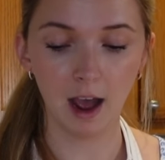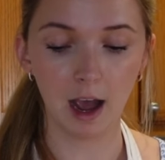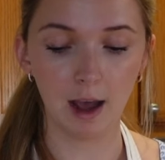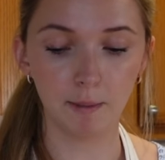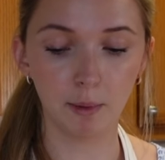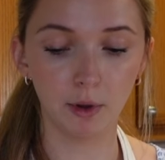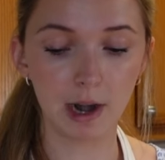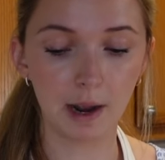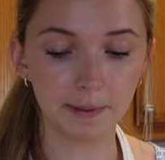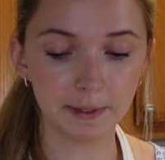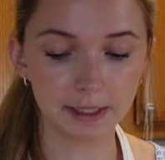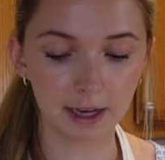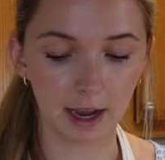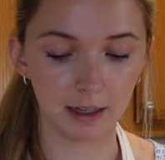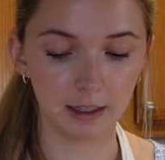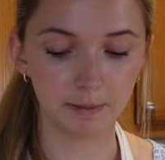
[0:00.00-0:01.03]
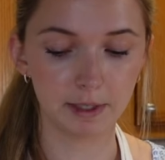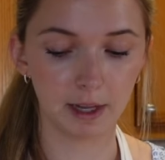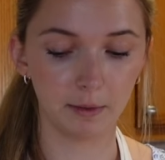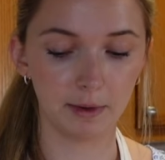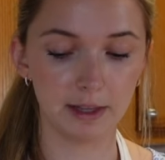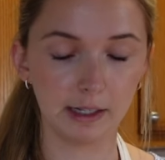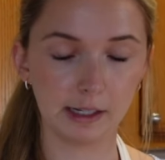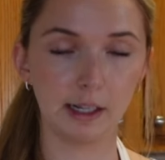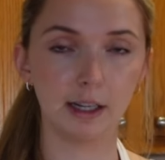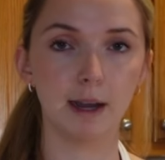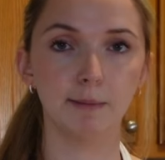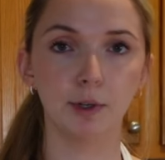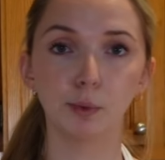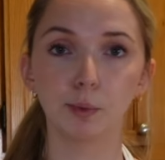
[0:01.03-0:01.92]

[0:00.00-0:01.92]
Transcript: I pulled out the scallops, that way they can come to